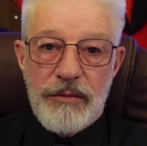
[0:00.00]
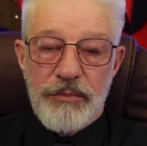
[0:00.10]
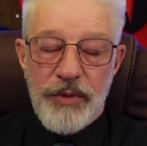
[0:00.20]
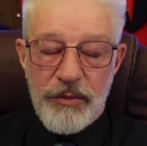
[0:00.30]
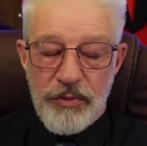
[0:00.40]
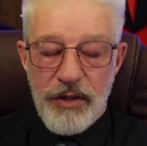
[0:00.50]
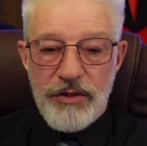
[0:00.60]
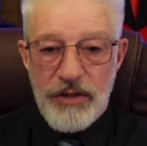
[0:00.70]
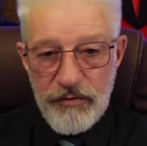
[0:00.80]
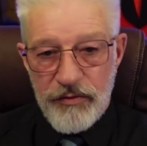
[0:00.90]
people that have
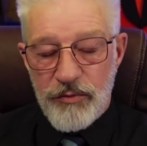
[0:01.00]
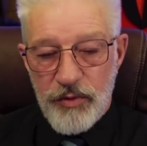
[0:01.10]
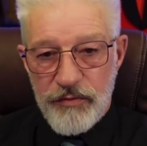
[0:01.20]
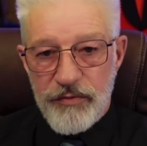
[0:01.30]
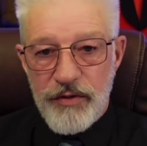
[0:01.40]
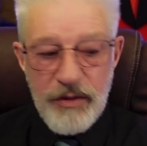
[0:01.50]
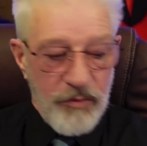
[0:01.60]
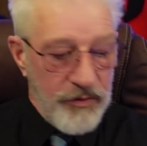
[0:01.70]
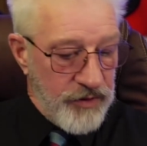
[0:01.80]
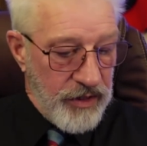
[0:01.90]
suffered with
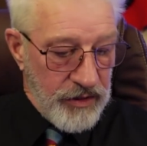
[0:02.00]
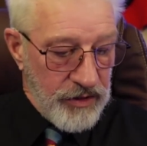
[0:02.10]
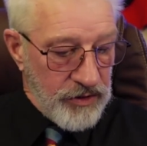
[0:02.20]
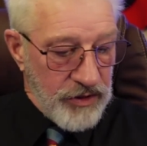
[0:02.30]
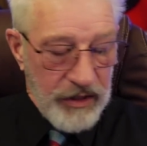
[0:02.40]
tinnitus.